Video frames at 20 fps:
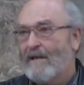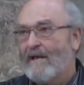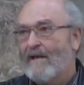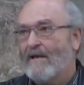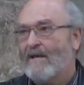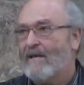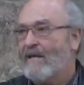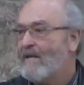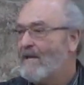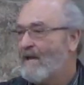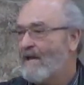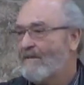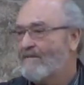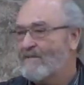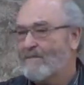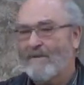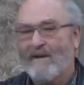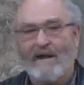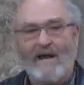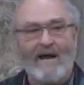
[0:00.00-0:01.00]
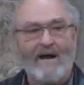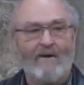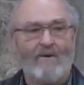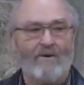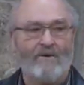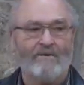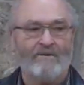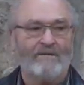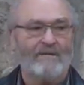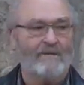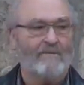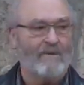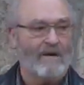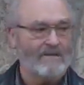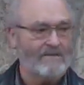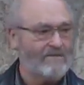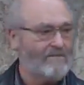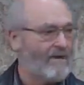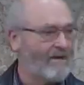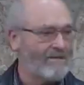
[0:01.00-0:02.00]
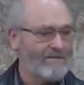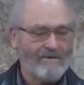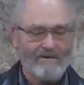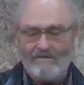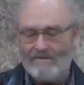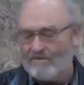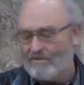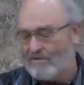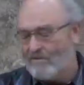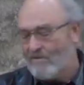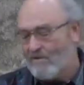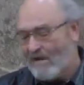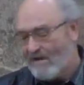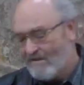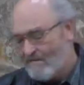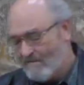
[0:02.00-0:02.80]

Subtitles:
And he and I have spent hours in restaurants. We used to go